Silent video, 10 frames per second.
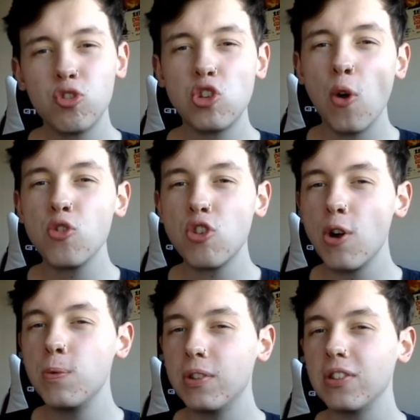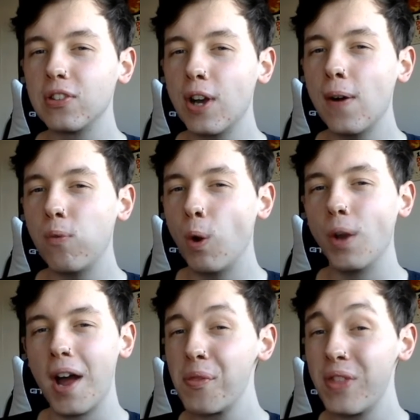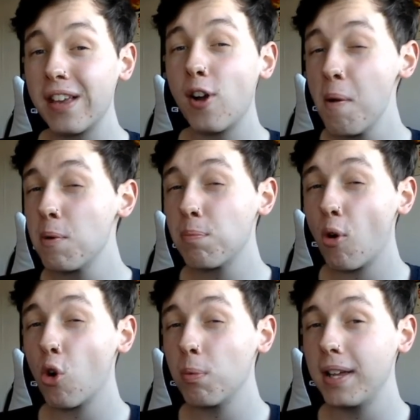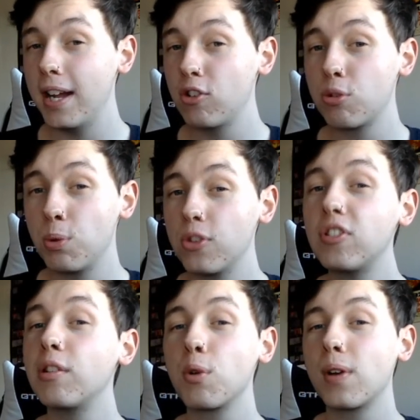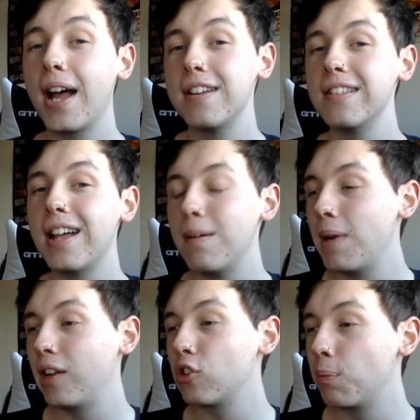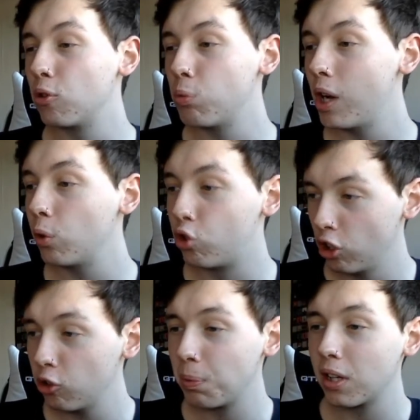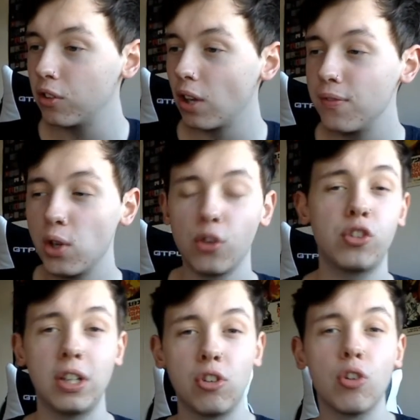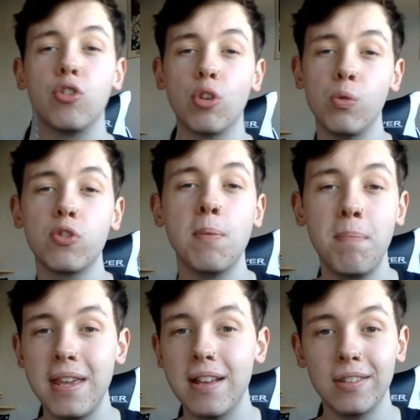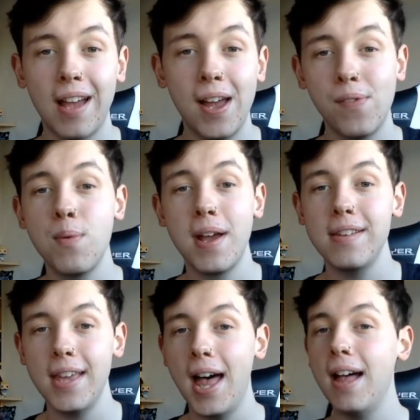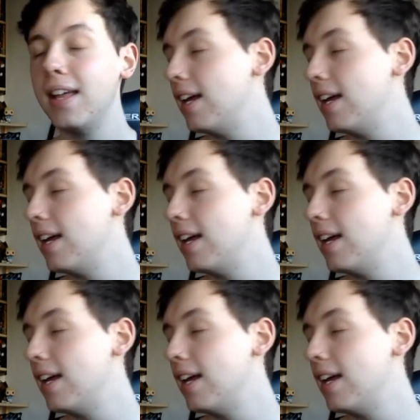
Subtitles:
John Jones is a tough one. I think I would probably edge towards Ciryl Gane in that matchup as well, just because I've not seen John Jones compete as a heavyweight yet.